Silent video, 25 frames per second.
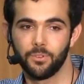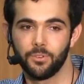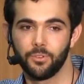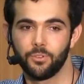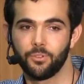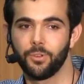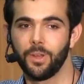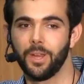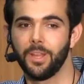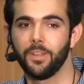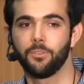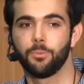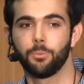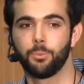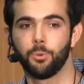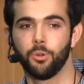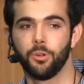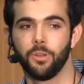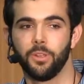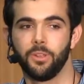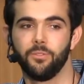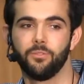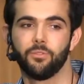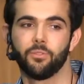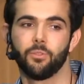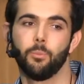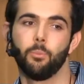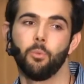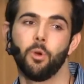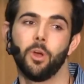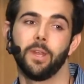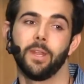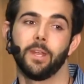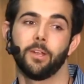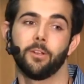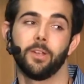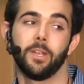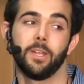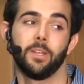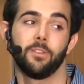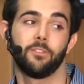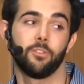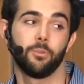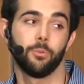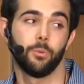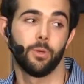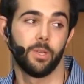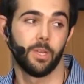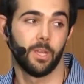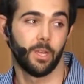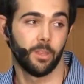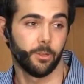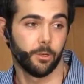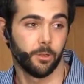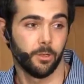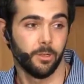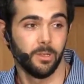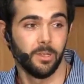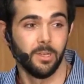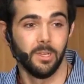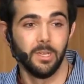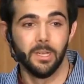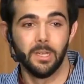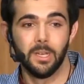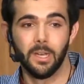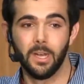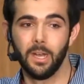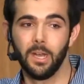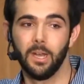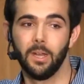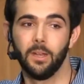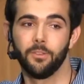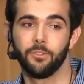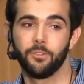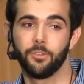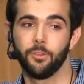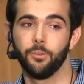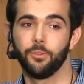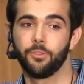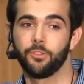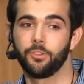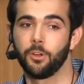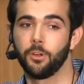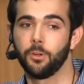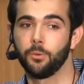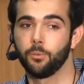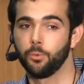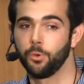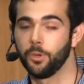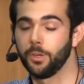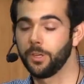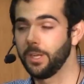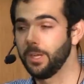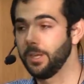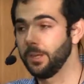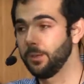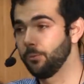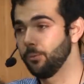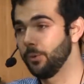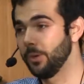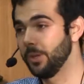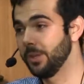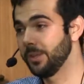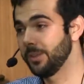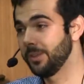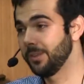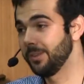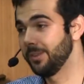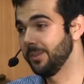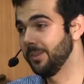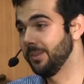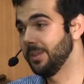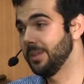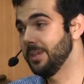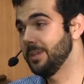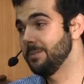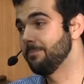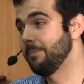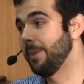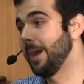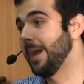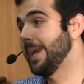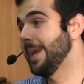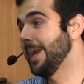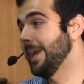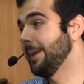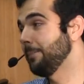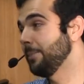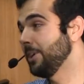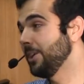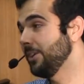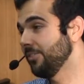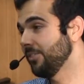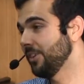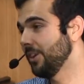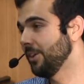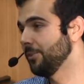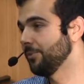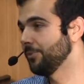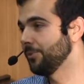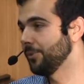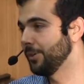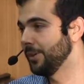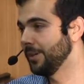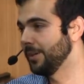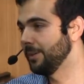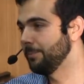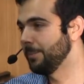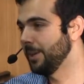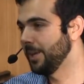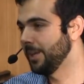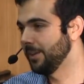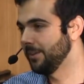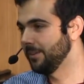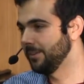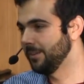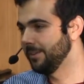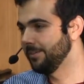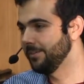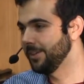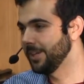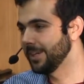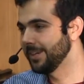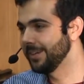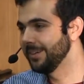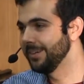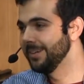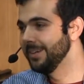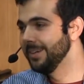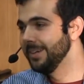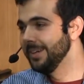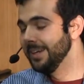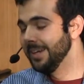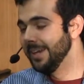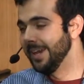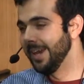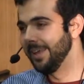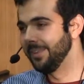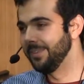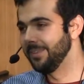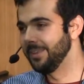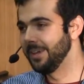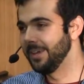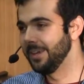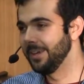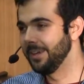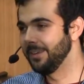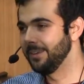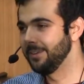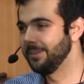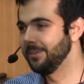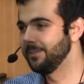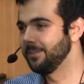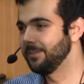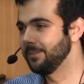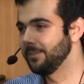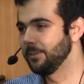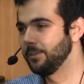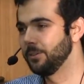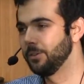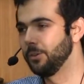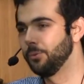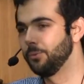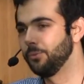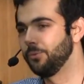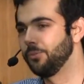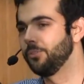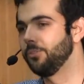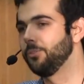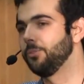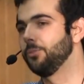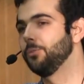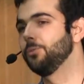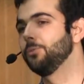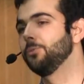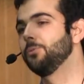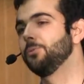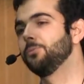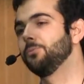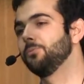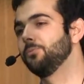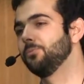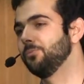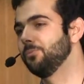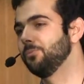transported from one area to another. So start working with the Miami Center for Independent Living and then go to